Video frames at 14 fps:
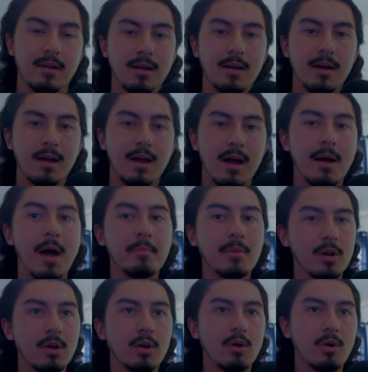I'm going
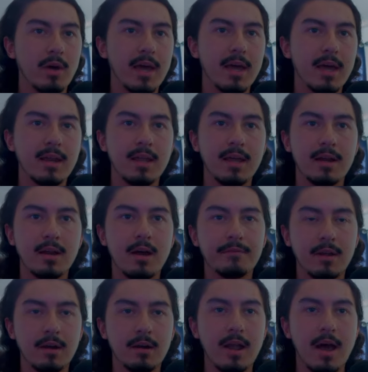to go ahead and end it off there,
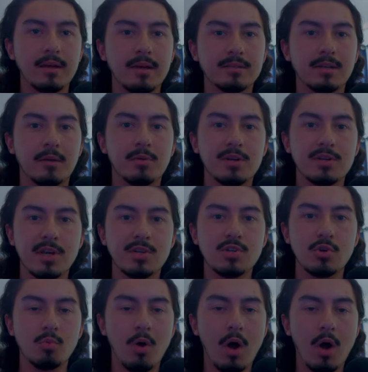guys. I appreciate you
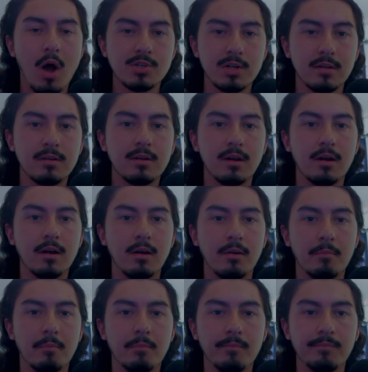watching.
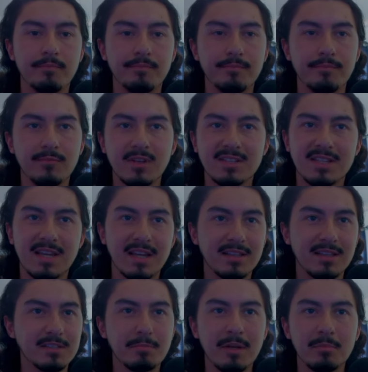Let's get these
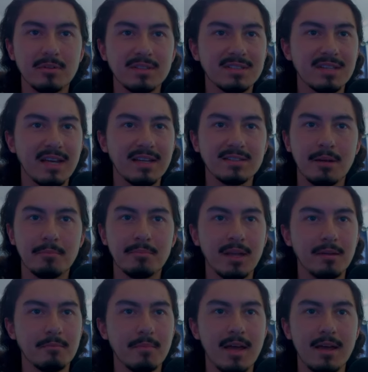people to say
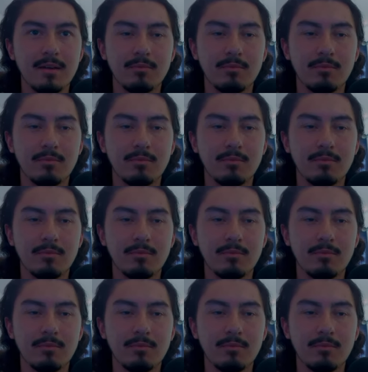something, man.